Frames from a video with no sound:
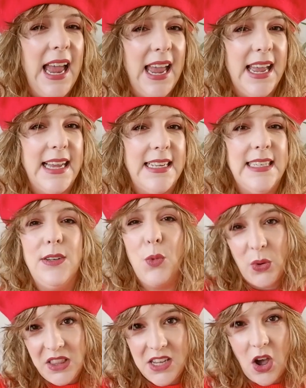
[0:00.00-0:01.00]

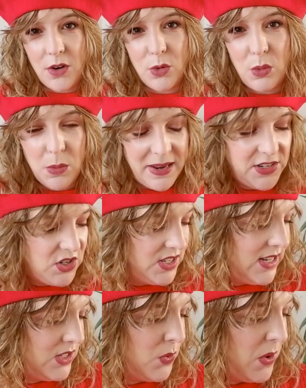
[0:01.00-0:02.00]
And with the honorable
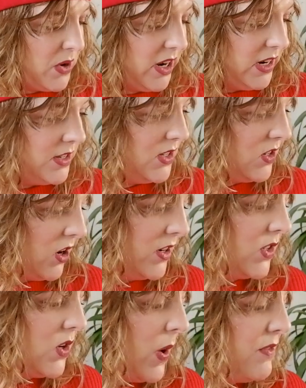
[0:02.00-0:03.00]
mentions, that's where we're gonna
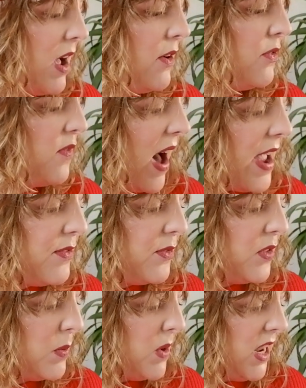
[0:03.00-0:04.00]
start. So I've got 5
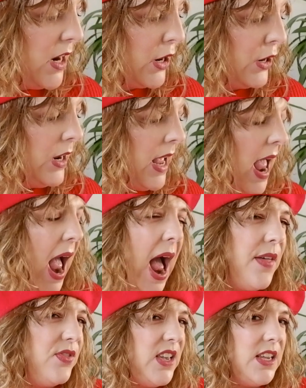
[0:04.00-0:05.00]
of them here,
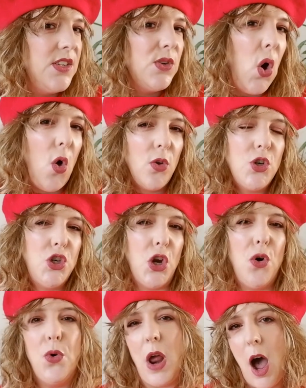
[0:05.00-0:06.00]
and these all
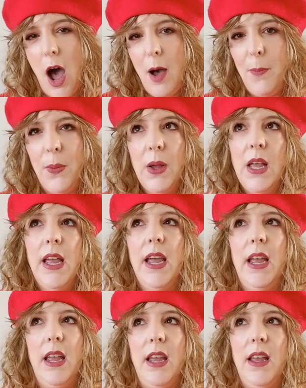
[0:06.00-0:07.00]
showed up
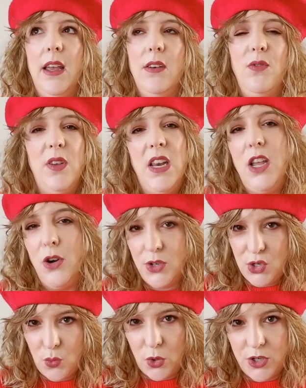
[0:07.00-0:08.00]
in
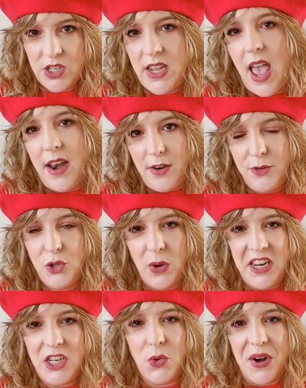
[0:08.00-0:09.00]
videos towards the end of
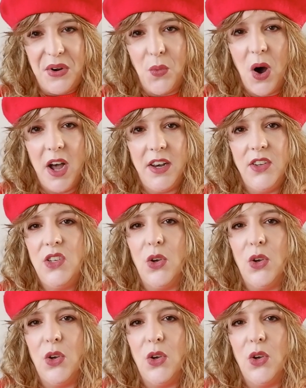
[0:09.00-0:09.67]
2021.